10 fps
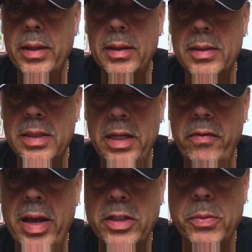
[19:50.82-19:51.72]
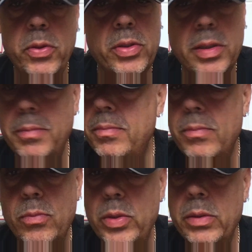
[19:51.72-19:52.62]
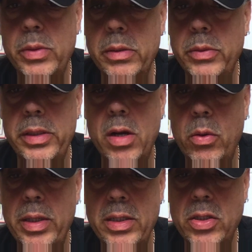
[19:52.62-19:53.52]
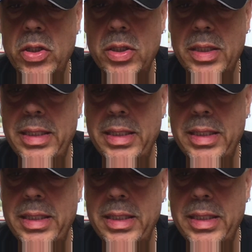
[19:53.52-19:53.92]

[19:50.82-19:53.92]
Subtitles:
Steve Asmussen We know he's just